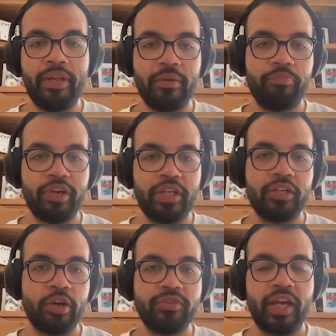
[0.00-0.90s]
a pretty
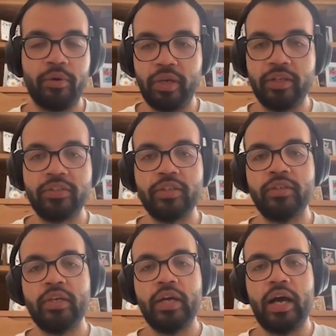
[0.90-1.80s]
good hotel in
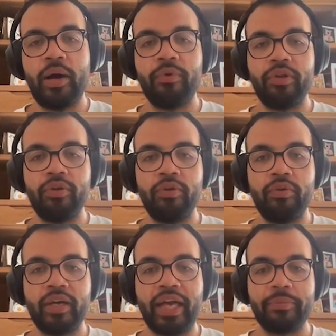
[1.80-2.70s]
London. I want
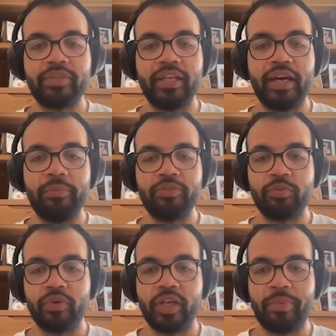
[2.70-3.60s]
to encapsulate that I'm just
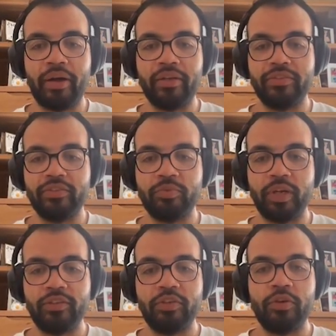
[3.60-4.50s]
walking about, it's just
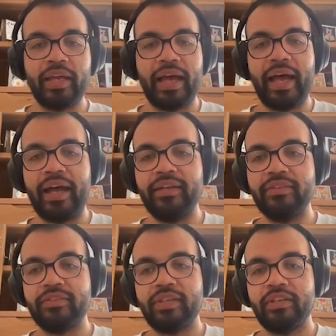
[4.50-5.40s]
what I do,
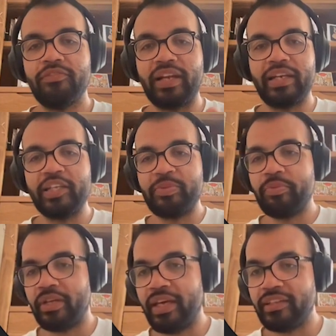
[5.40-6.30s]
and the fact that these
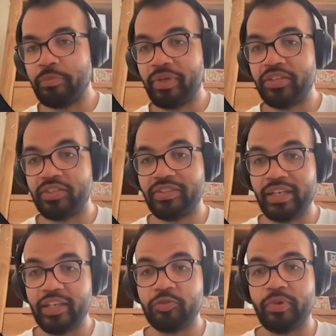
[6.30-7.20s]
people are here diminishes
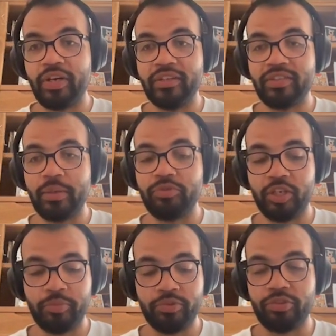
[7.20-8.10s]
that experience that I'm
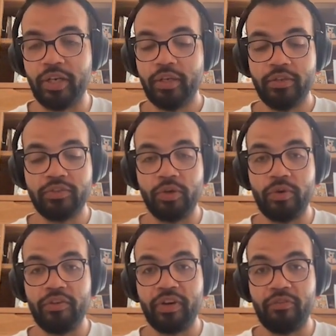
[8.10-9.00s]
trying to portray. So
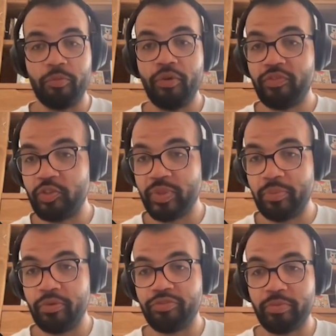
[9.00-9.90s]
if I remove these
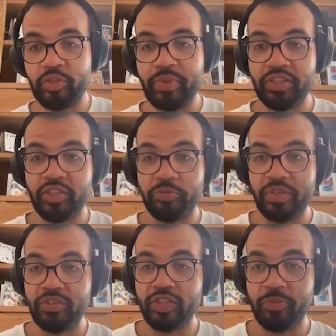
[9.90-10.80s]
people from this picture's
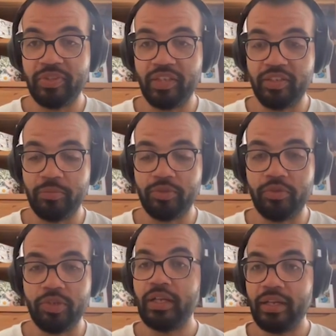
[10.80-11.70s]
going to be 10 times
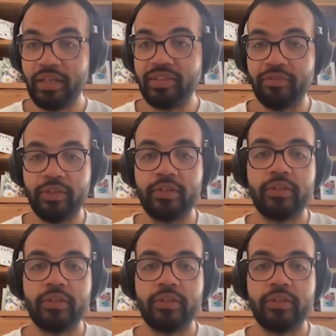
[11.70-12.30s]
cooler. Let's have a look.